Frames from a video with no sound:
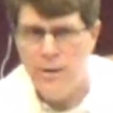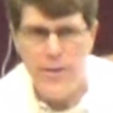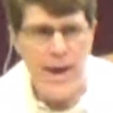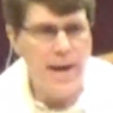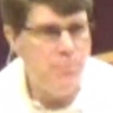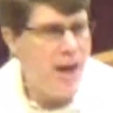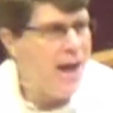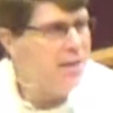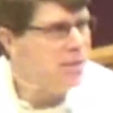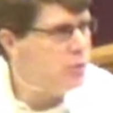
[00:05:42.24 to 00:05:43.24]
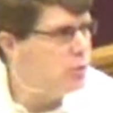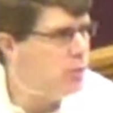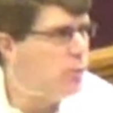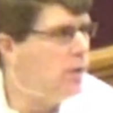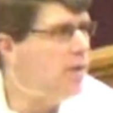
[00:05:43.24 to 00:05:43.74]
That
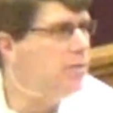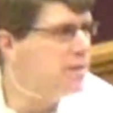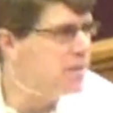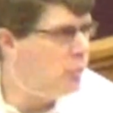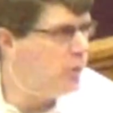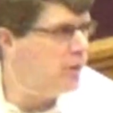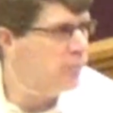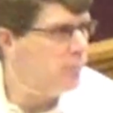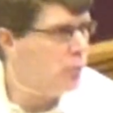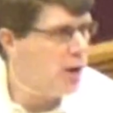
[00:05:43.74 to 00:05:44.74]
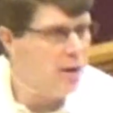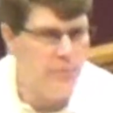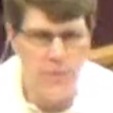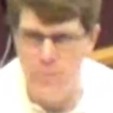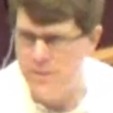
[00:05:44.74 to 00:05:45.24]
passage we read this morning from
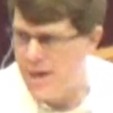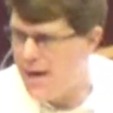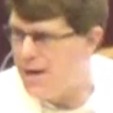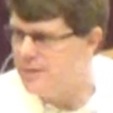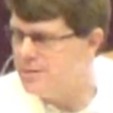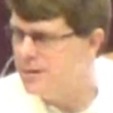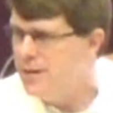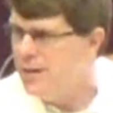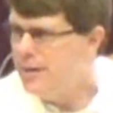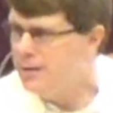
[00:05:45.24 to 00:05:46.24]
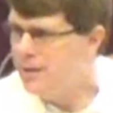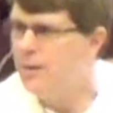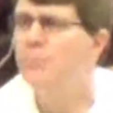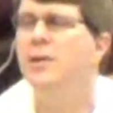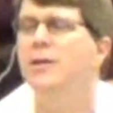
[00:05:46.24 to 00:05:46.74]
Proverbs 8
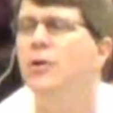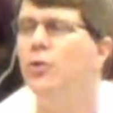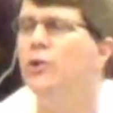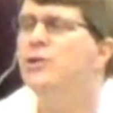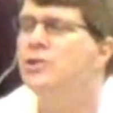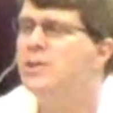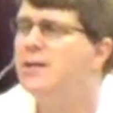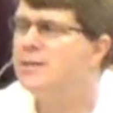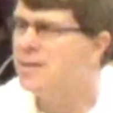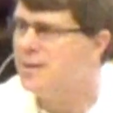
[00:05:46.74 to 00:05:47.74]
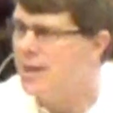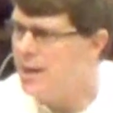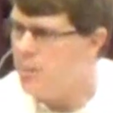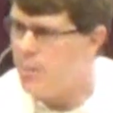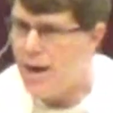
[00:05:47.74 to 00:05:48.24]
encourages us to
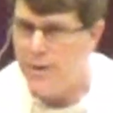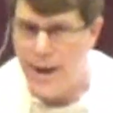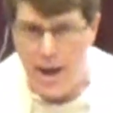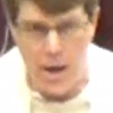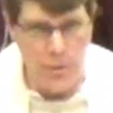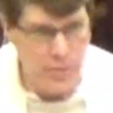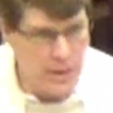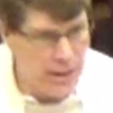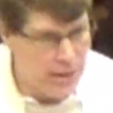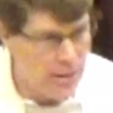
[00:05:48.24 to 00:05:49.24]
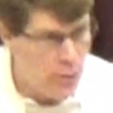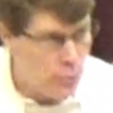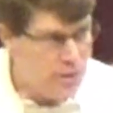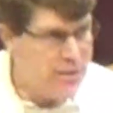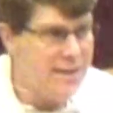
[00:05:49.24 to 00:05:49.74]
think about how the
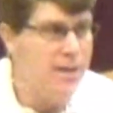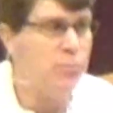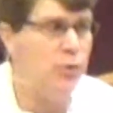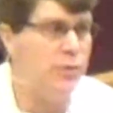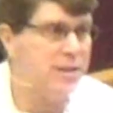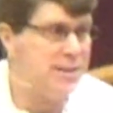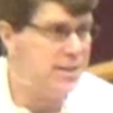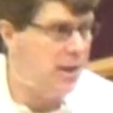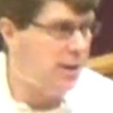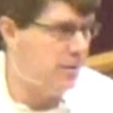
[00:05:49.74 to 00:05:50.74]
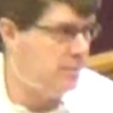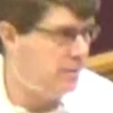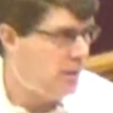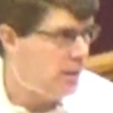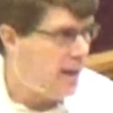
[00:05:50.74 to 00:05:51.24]
Redeemer, the
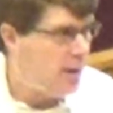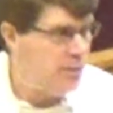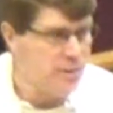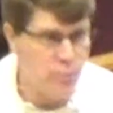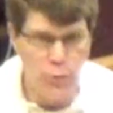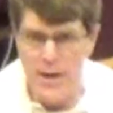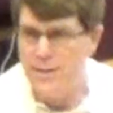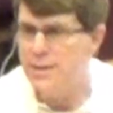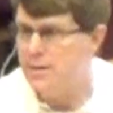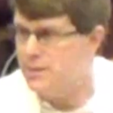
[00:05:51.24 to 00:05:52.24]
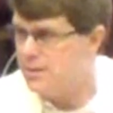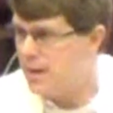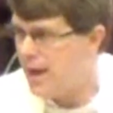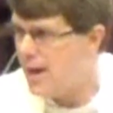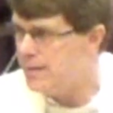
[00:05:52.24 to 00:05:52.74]
Son, how is present
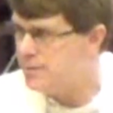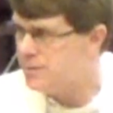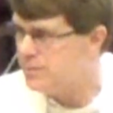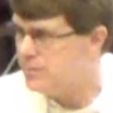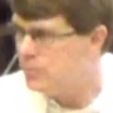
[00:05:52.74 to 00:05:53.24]
at